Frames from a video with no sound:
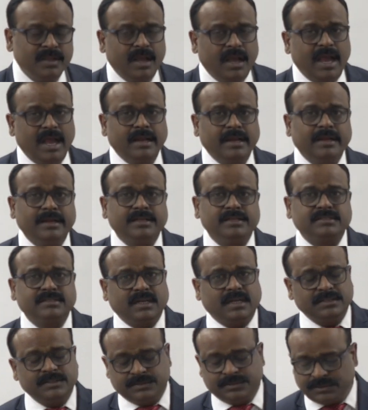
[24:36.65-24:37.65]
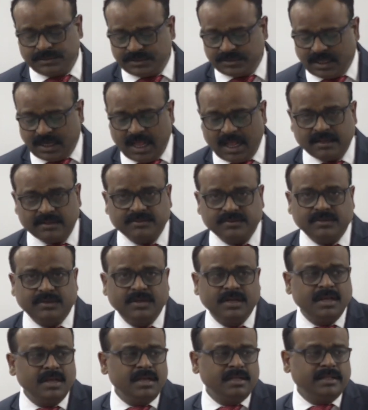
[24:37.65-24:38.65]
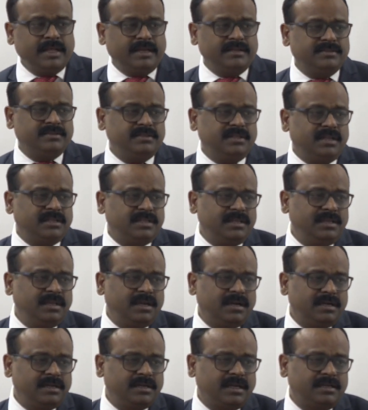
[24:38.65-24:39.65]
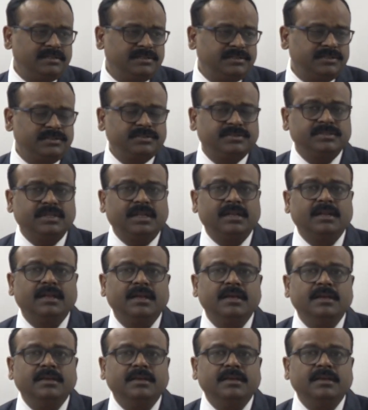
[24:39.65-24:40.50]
and it is constitutional also. There is nothing unconstitutional.